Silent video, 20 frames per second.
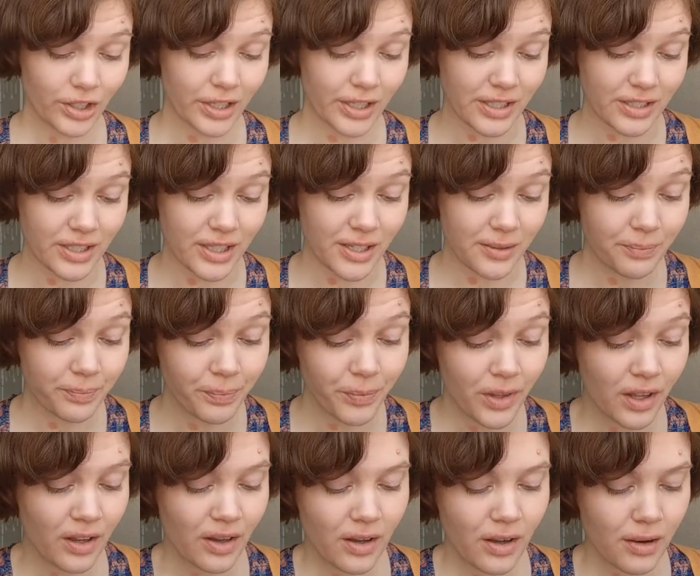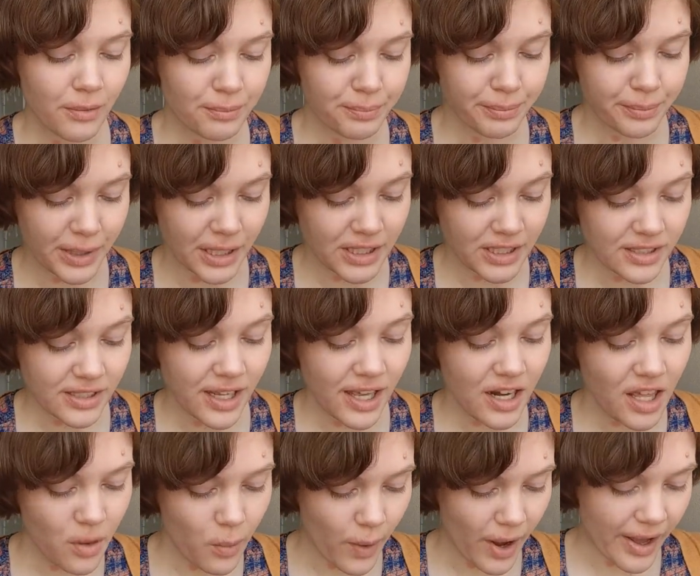Crazy. But
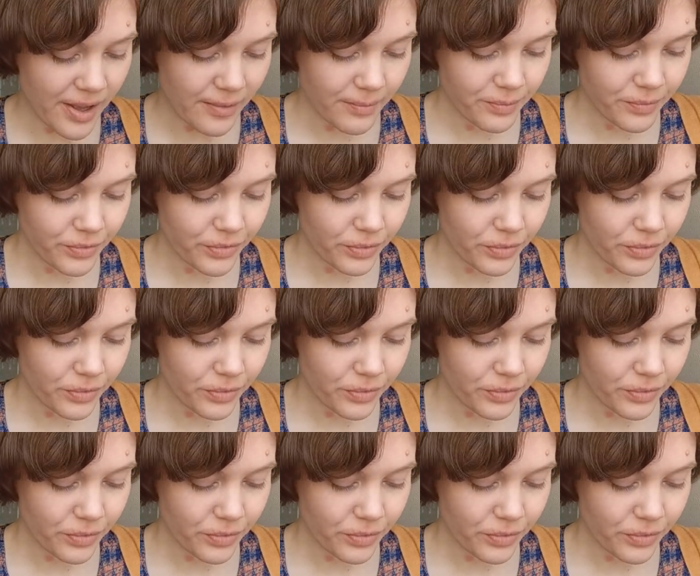anyway,